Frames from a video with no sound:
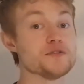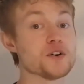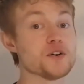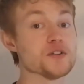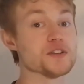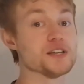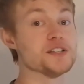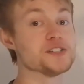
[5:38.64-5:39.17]

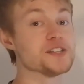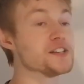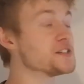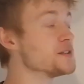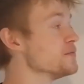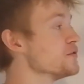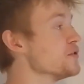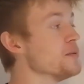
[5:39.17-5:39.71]
got the
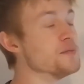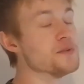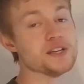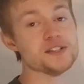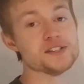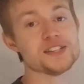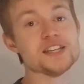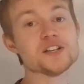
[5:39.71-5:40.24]
system from the
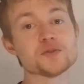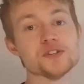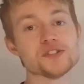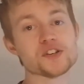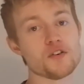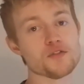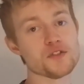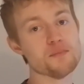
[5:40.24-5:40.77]
Secrets
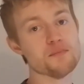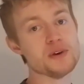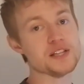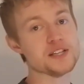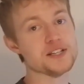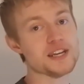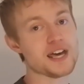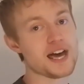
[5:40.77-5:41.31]
of the
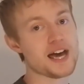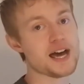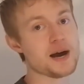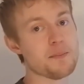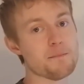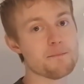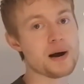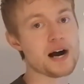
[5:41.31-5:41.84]

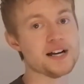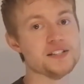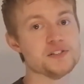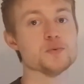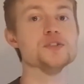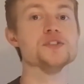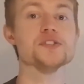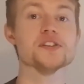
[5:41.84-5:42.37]
Millionaire Mind,
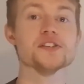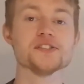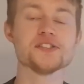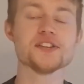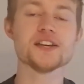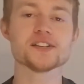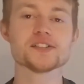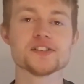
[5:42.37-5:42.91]
which is a
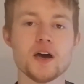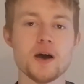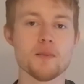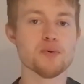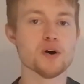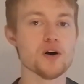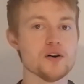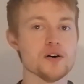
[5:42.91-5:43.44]

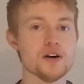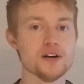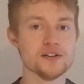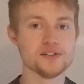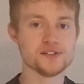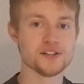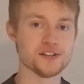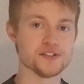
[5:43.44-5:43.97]
6-part
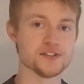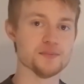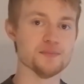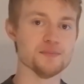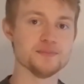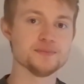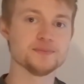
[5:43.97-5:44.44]
system.